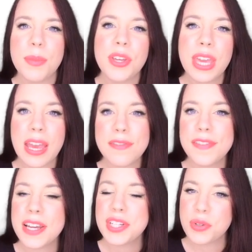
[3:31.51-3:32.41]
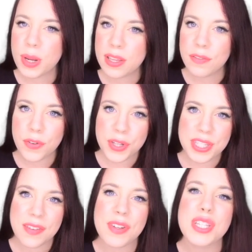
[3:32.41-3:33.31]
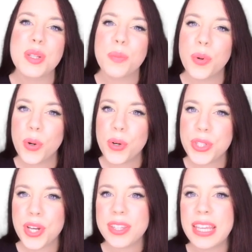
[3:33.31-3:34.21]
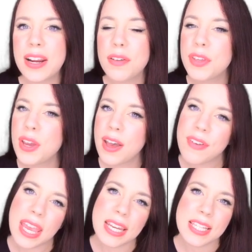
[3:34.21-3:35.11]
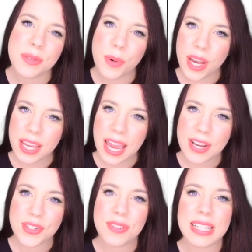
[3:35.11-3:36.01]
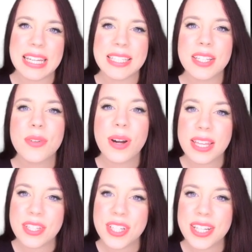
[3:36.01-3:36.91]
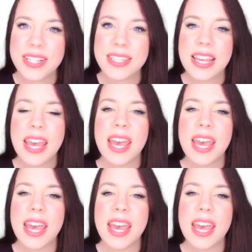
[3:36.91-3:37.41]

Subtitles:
You can find 24/7 support on there if you have any SmartCash related questions.